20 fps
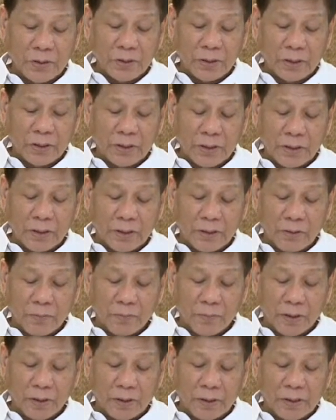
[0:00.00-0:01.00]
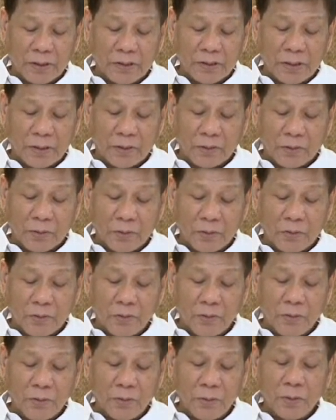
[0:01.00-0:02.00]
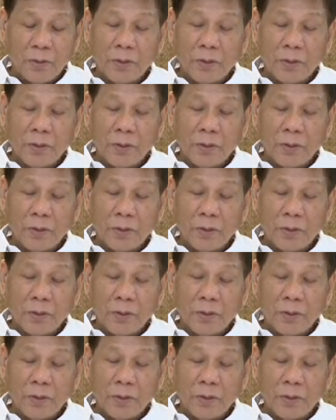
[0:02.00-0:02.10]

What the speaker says: Secretary Dominguez, then to